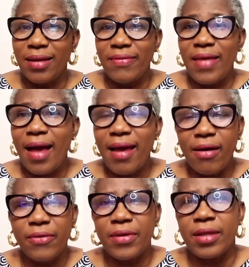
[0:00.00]
their
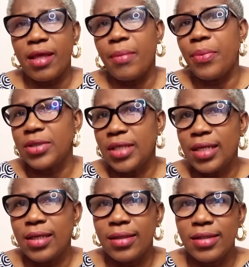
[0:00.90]
health, and their
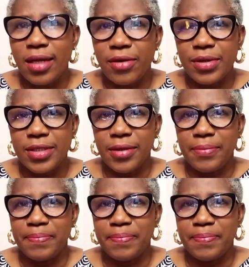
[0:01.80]
bodily integrity.